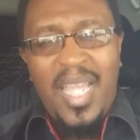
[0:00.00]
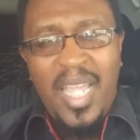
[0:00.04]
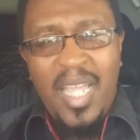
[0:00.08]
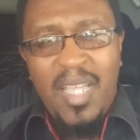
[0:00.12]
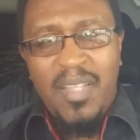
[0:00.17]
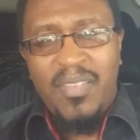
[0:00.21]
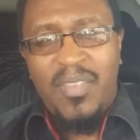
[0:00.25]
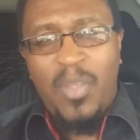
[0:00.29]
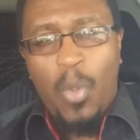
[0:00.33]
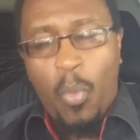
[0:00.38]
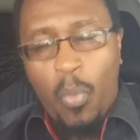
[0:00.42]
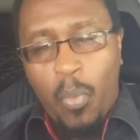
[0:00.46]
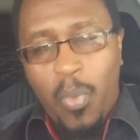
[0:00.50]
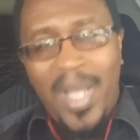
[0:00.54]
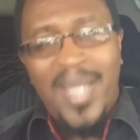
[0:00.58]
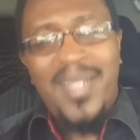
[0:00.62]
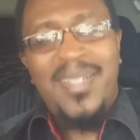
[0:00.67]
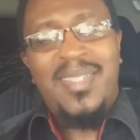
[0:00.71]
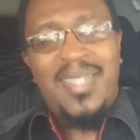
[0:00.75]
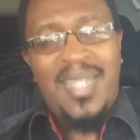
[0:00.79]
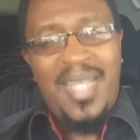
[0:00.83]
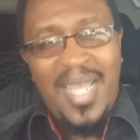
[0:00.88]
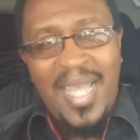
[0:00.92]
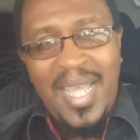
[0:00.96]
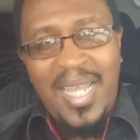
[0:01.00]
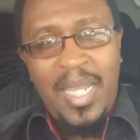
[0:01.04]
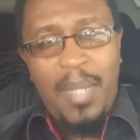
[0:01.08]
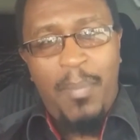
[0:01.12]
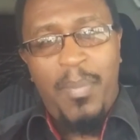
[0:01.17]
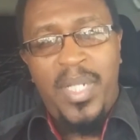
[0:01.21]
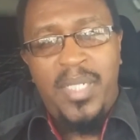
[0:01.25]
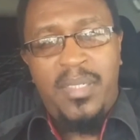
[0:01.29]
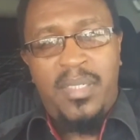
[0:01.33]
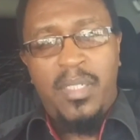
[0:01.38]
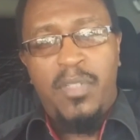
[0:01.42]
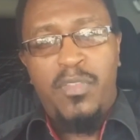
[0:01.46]
The worst
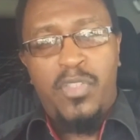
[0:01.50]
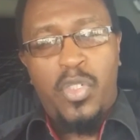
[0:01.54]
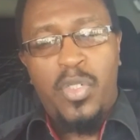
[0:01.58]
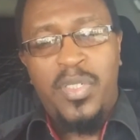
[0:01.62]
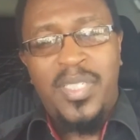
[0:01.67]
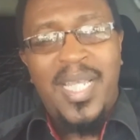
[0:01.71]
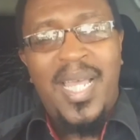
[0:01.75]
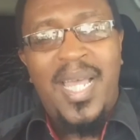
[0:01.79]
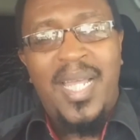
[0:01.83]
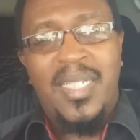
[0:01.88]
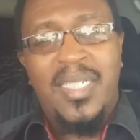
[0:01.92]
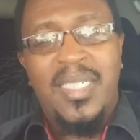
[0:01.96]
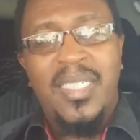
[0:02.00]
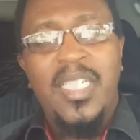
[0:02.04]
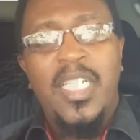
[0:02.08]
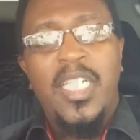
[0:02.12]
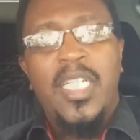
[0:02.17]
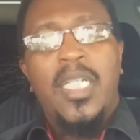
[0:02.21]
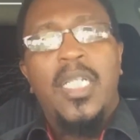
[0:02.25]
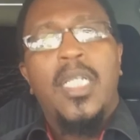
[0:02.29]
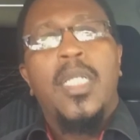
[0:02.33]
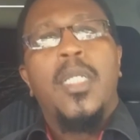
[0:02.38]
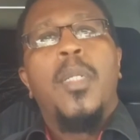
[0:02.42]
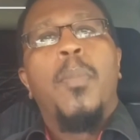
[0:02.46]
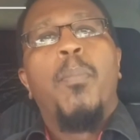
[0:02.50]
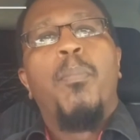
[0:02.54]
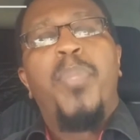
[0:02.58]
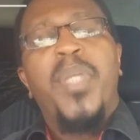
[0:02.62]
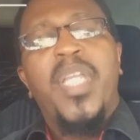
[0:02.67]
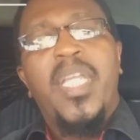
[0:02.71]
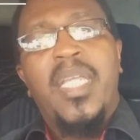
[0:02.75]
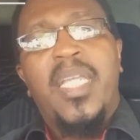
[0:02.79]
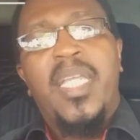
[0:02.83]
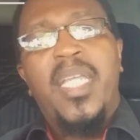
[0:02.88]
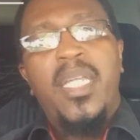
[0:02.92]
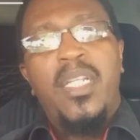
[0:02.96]
elements in society
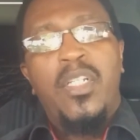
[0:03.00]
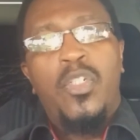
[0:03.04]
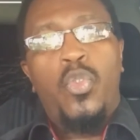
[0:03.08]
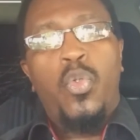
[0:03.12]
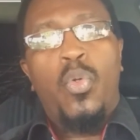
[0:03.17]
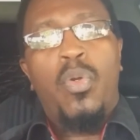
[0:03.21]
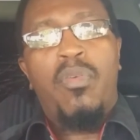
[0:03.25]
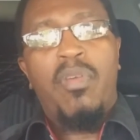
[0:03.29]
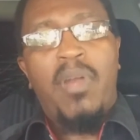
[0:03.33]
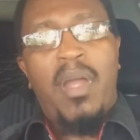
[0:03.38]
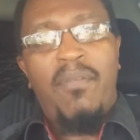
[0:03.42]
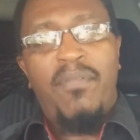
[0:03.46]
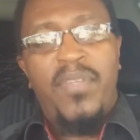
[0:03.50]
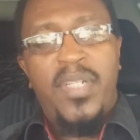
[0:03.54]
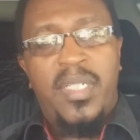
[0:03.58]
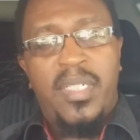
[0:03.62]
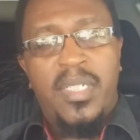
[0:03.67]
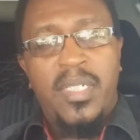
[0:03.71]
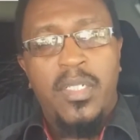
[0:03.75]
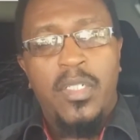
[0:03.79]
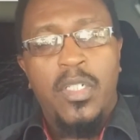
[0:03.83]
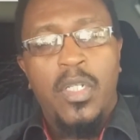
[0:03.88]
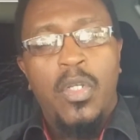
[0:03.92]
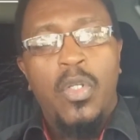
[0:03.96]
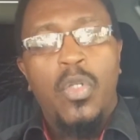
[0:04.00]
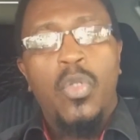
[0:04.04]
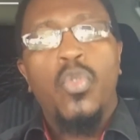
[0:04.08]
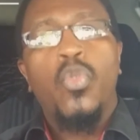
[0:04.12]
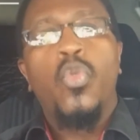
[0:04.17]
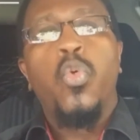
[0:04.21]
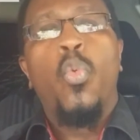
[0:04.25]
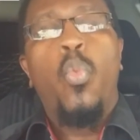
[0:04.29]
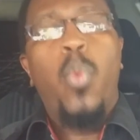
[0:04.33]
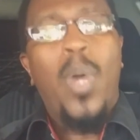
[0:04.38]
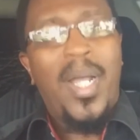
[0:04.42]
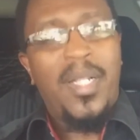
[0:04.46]
begin to gravitate
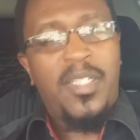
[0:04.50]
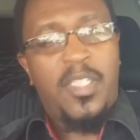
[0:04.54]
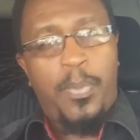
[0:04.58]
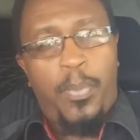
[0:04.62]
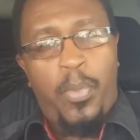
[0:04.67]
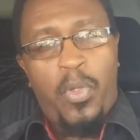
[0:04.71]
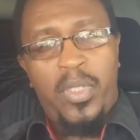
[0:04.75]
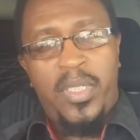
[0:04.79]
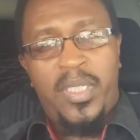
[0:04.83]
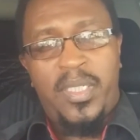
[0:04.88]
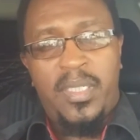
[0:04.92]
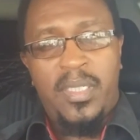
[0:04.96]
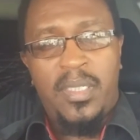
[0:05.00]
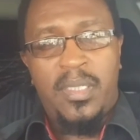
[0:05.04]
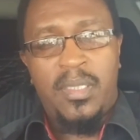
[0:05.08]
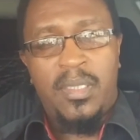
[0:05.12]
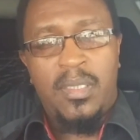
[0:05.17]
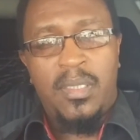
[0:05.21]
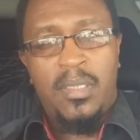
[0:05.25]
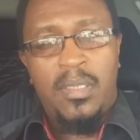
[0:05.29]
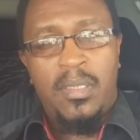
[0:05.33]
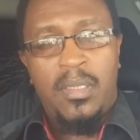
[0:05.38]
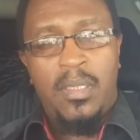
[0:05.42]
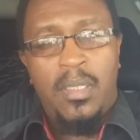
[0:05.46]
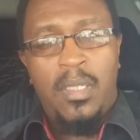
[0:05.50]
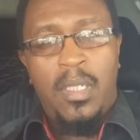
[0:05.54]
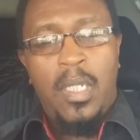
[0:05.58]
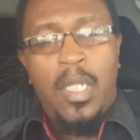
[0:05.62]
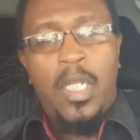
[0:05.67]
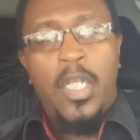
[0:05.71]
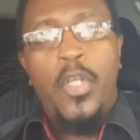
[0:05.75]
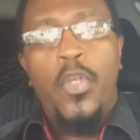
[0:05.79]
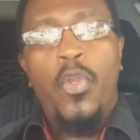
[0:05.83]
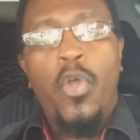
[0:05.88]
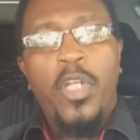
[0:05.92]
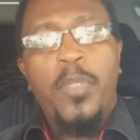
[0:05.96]
towards politics.
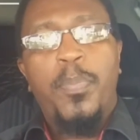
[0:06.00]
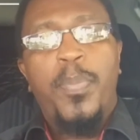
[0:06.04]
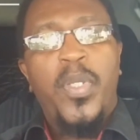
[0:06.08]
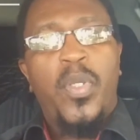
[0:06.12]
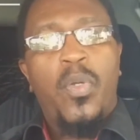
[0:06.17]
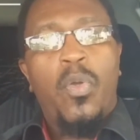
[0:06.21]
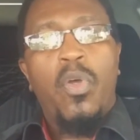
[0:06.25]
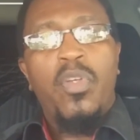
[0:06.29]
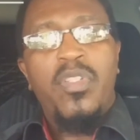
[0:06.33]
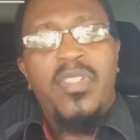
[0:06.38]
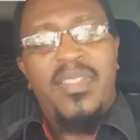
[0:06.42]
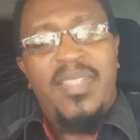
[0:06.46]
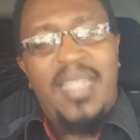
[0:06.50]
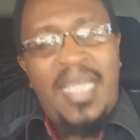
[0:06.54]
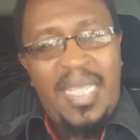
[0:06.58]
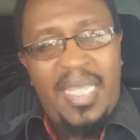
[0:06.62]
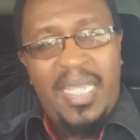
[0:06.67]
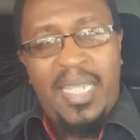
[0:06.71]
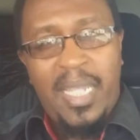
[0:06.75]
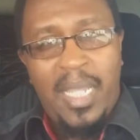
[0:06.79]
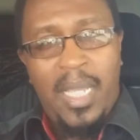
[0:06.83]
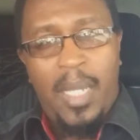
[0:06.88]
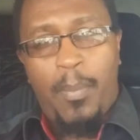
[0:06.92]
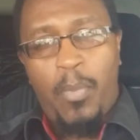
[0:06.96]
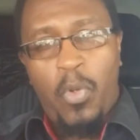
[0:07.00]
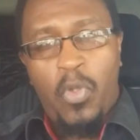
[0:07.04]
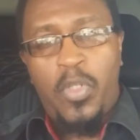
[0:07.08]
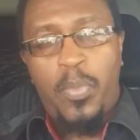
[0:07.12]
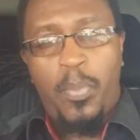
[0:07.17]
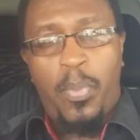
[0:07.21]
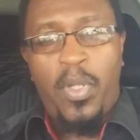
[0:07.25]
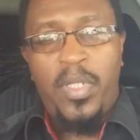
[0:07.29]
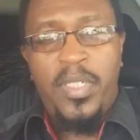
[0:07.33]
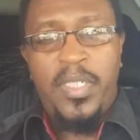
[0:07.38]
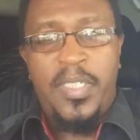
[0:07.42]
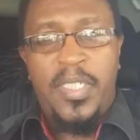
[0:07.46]
Not because they care about
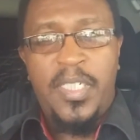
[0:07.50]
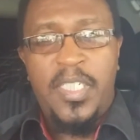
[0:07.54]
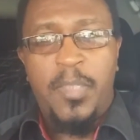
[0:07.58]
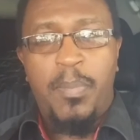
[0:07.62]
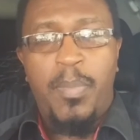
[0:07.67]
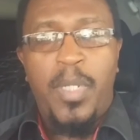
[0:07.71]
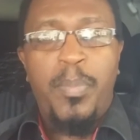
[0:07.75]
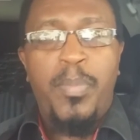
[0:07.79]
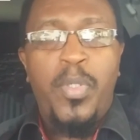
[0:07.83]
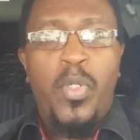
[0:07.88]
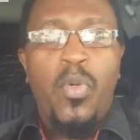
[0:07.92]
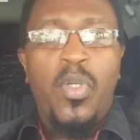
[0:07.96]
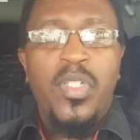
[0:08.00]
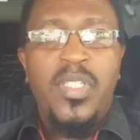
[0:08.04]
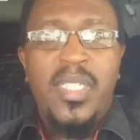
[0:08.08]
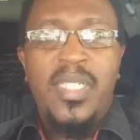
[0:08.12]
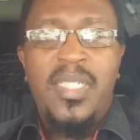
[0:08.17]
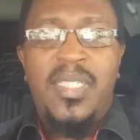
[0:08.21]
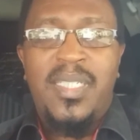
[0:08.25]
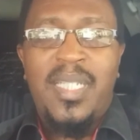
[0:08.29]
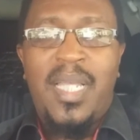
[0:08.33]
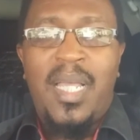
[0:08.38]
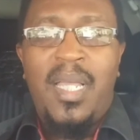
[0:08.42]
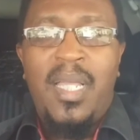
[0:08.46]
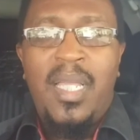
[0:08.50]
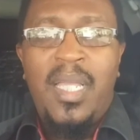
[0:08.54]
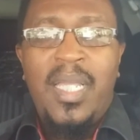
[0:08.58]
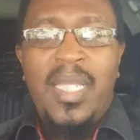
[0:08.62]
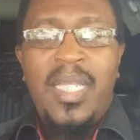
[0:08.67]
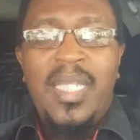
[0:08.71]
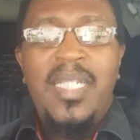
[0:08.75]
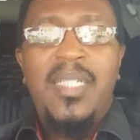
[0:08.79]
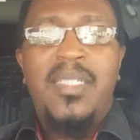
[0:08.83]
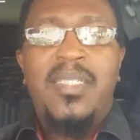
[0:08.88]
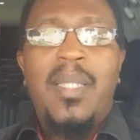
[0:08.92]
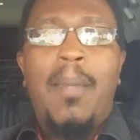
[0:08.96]
politics, but because it's
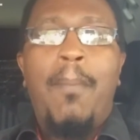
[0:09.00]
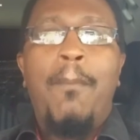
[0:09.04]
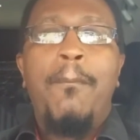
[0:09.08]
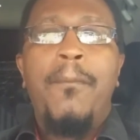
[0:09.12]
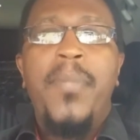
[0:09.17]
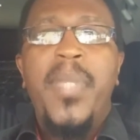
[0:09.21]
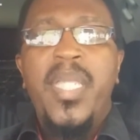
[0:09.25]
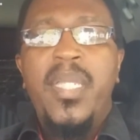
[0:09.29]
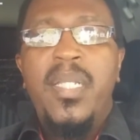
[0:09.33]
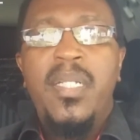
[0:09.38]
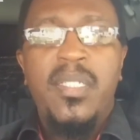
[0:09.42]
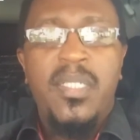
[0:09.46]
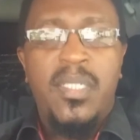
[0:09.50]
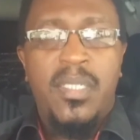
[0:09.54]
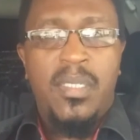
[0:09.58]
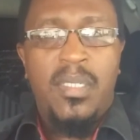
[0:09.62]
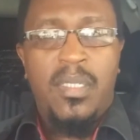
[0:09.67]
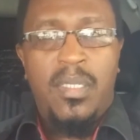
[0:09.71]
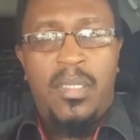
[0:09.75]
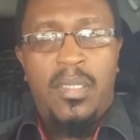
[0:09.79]
a means